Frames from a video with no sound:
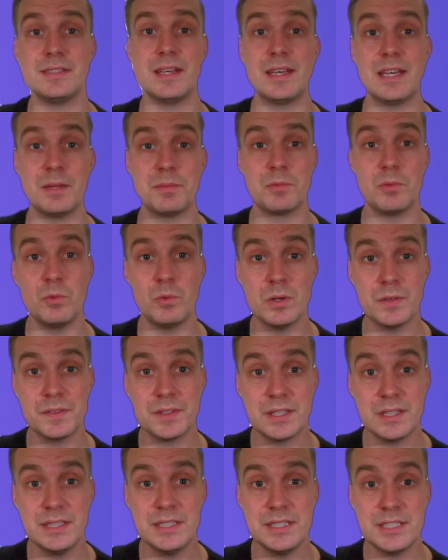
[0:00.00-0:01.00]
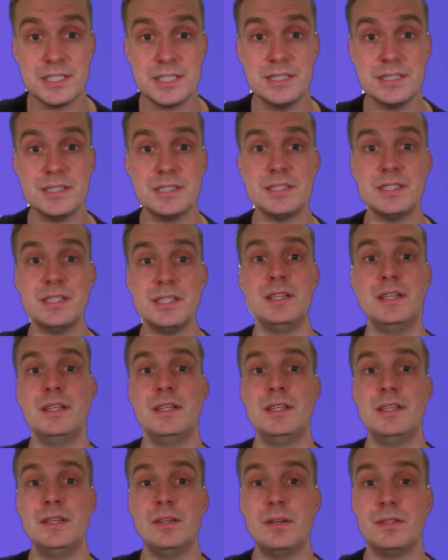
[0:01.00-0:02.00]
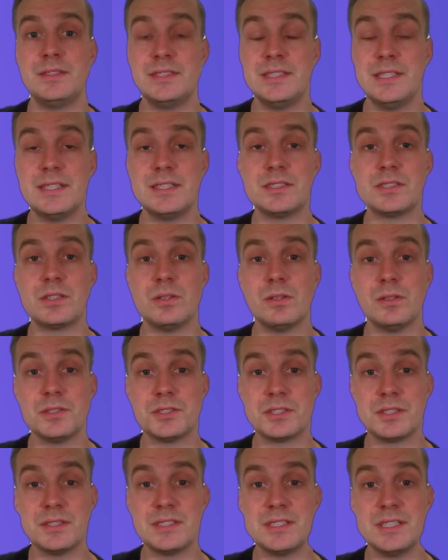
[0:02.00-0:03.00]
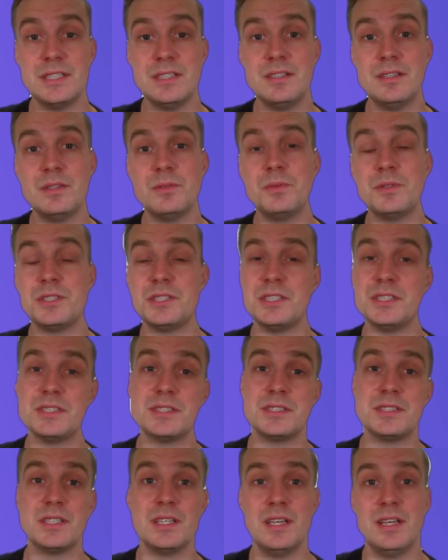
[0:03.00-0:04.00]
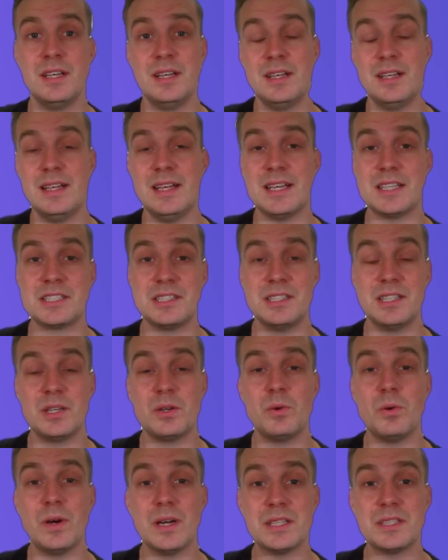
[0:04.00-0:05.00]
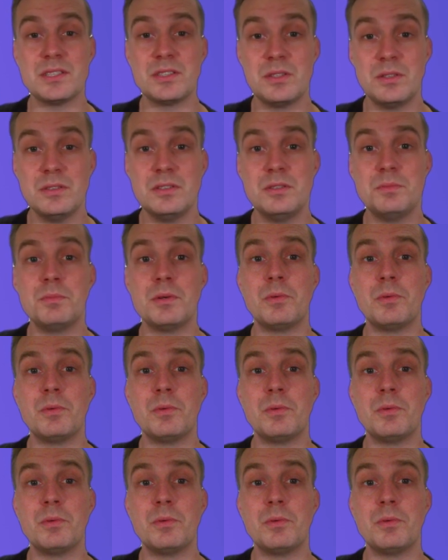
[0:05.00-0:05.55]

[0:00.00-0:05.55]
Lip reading: They kept 1 clean sheet, 6 goals conceded, which is actually quite good.